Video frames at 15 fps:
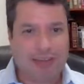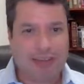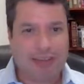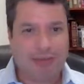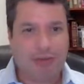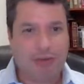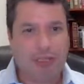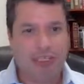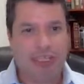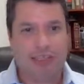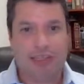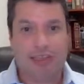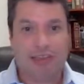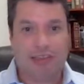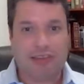Islam? You think
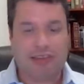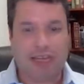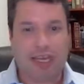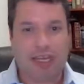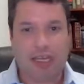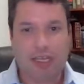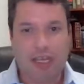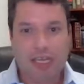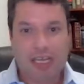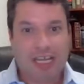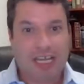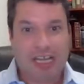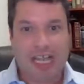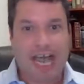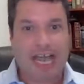that this is a
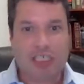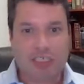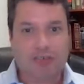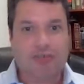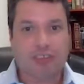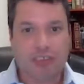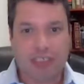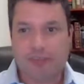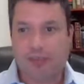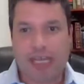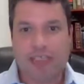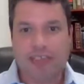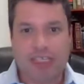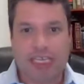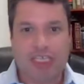clash of
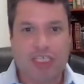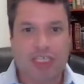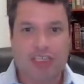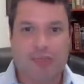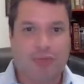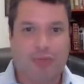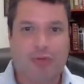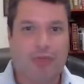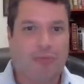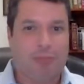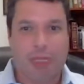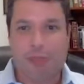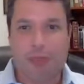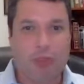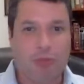civilizations
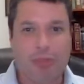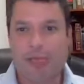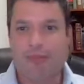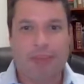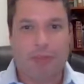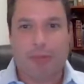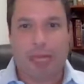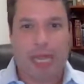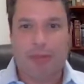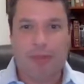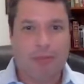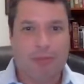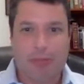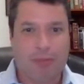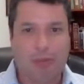between people who believe in the
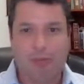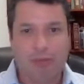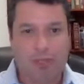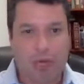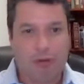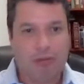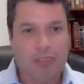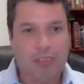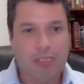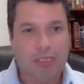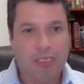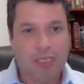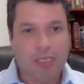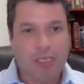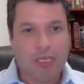Bible and people who don't?
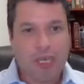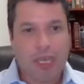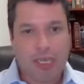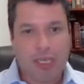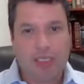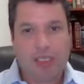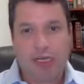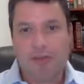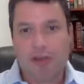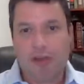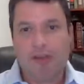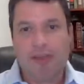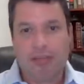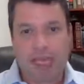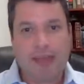And Jerry
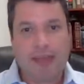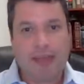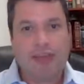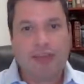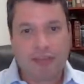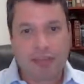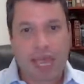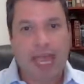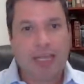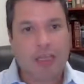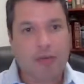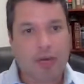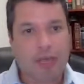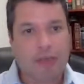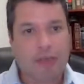Falwell said, yeah, that's
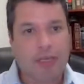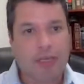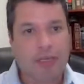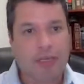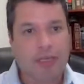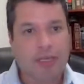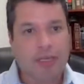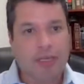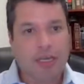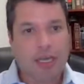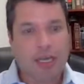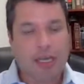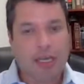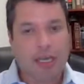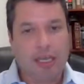exactly what I think.
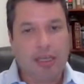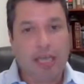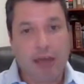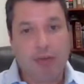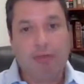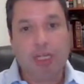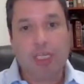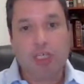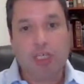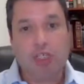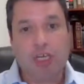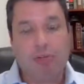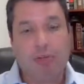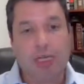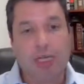Mm-hmm. And that really
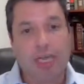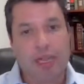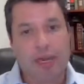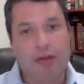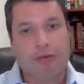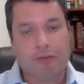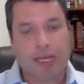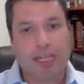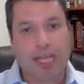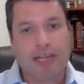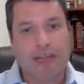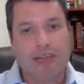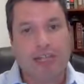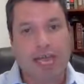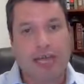shook me. And I
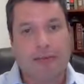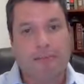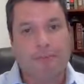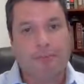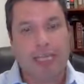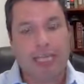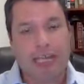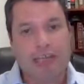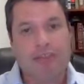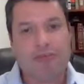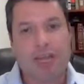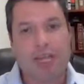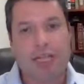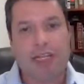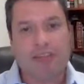realized that
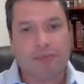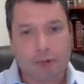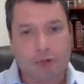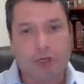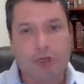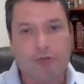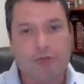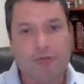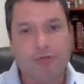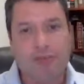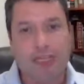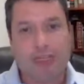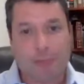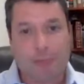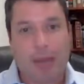Israel is proof
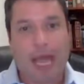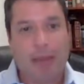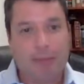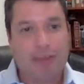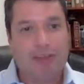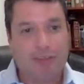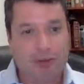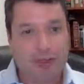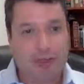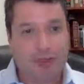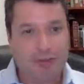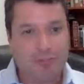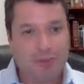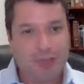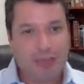that the Bible is
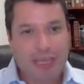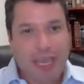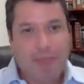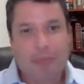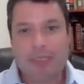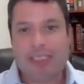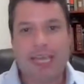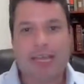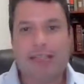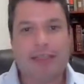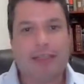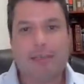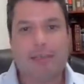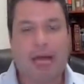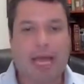true. You can't pretend
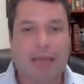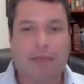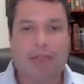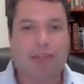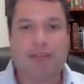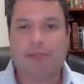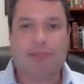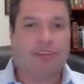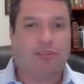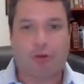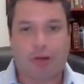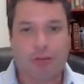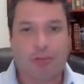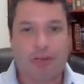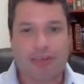that the Bible is some
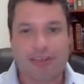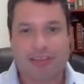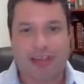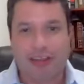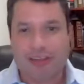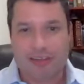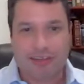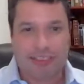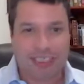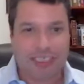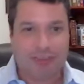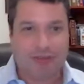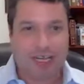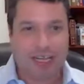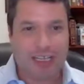storybook as long as there's
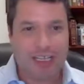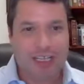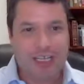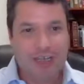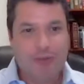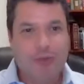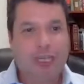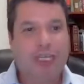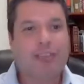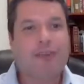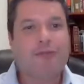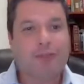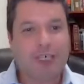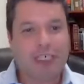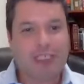Israel. We, in
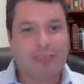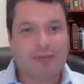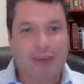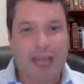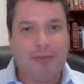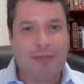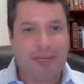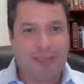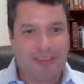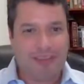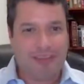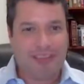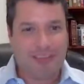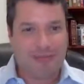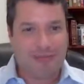the first 5 minutes
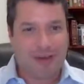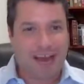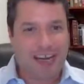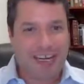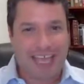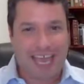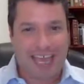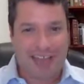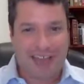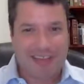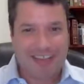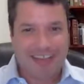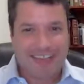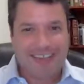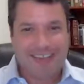of this podcast,
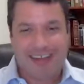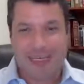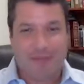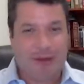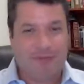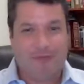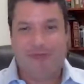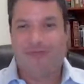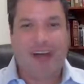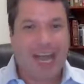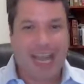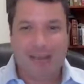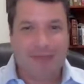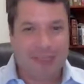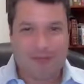talked about
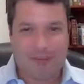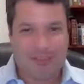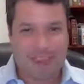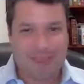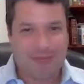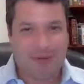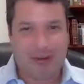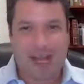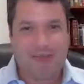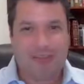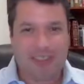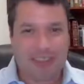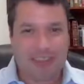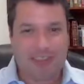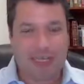5 different
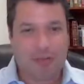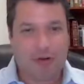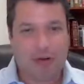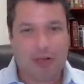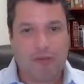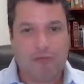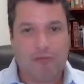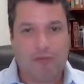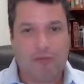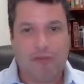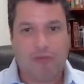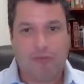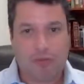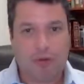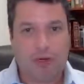prophecies that
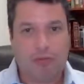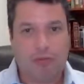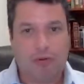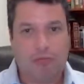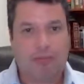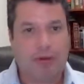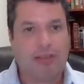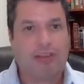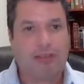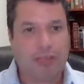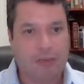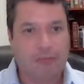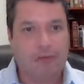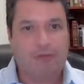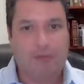were
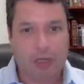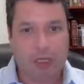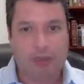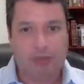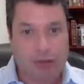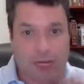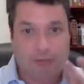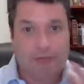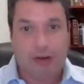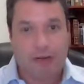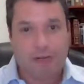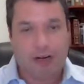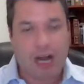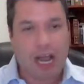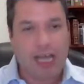basically fulfilled right in
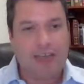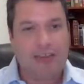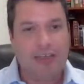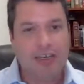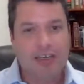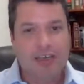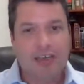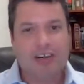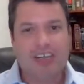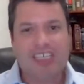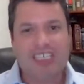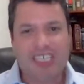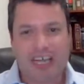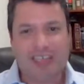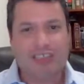front of our eyes. There
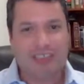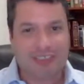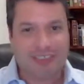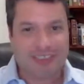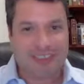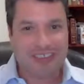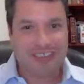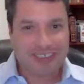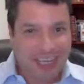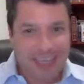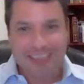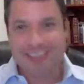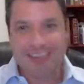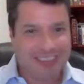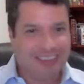are dozens
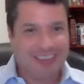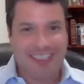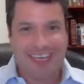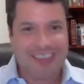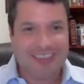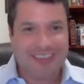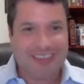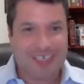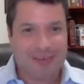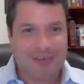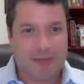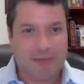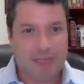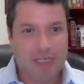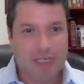and dozens of
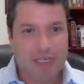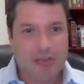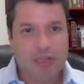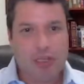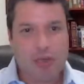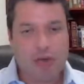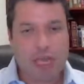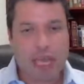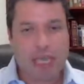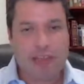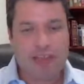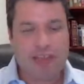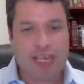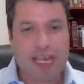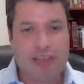them. You
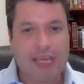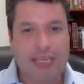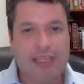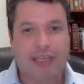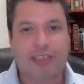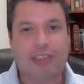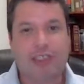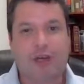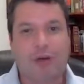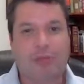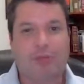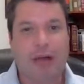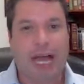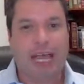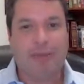can't say that there's
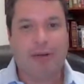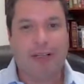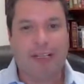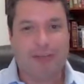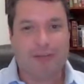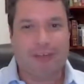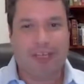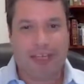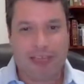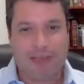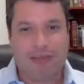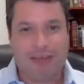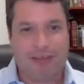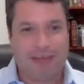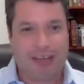no Bible if
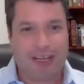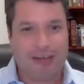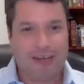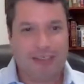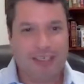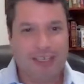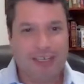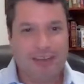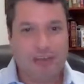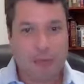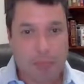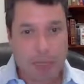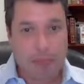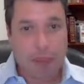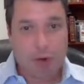Israel's around.
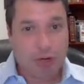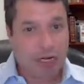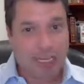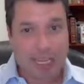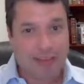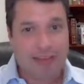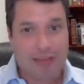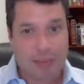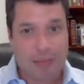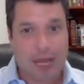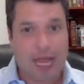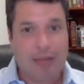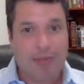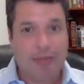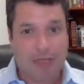So people who are against the
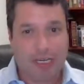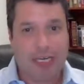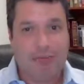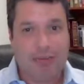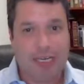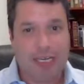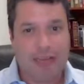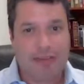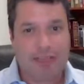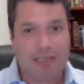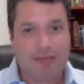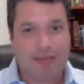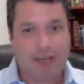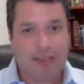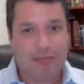Bible are going to be against
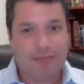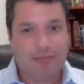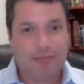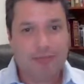Israel.